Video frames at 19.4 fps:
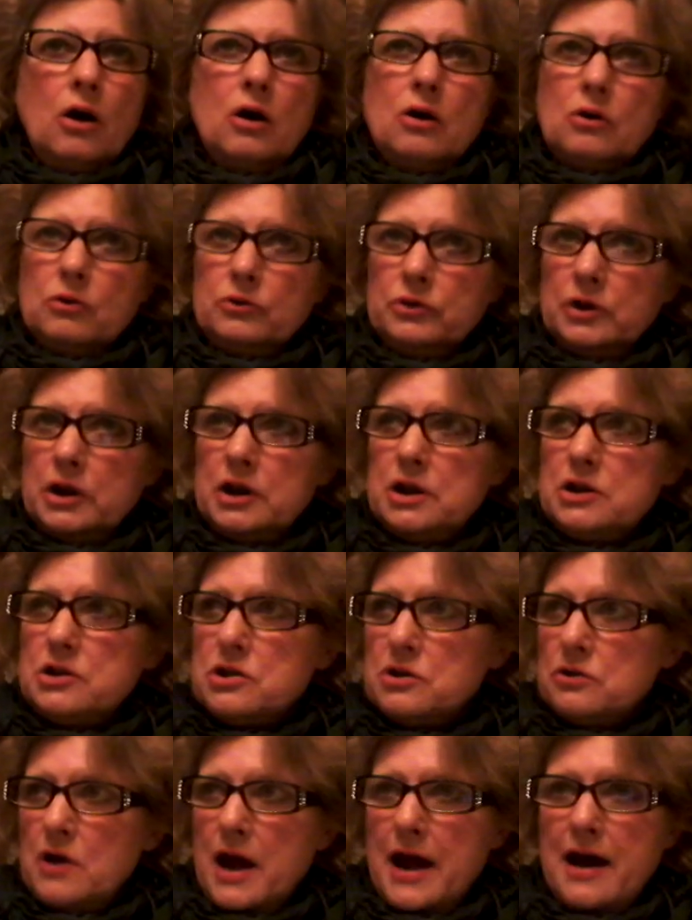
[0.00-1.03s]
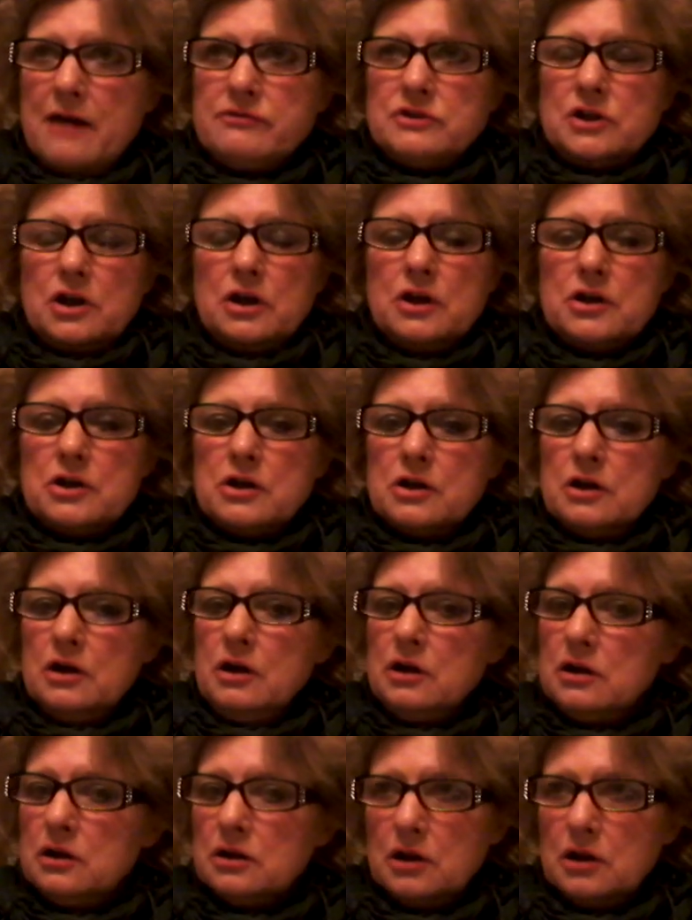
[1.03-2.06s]
only to have another
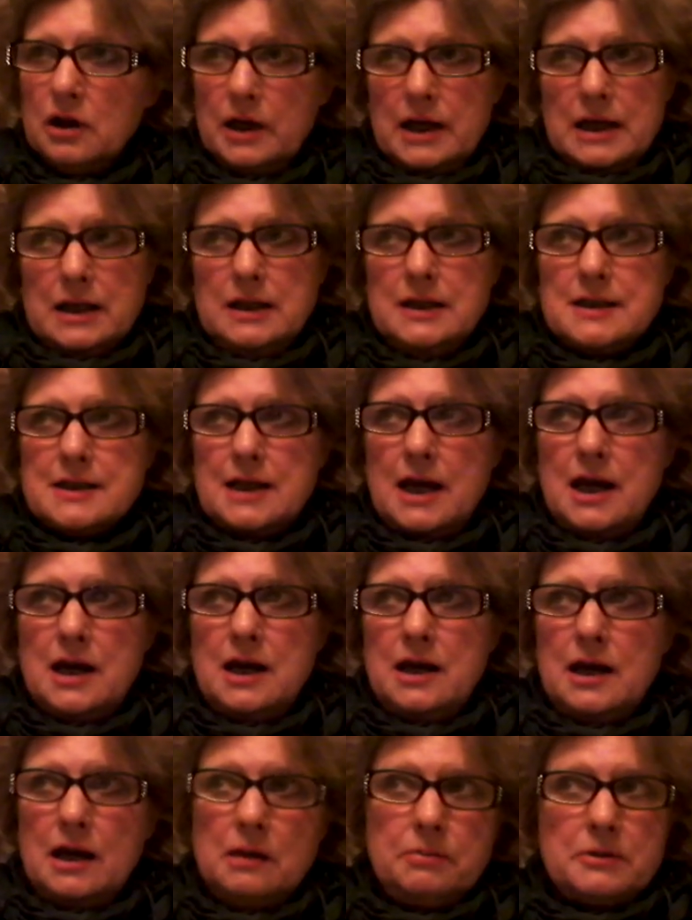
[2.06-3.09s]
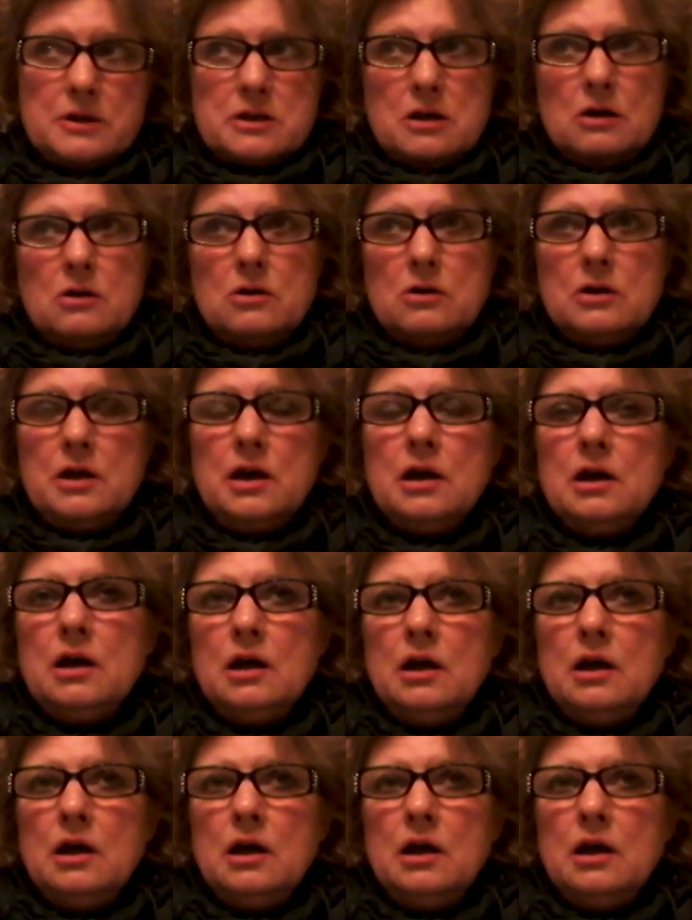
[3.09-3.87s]
insane episode.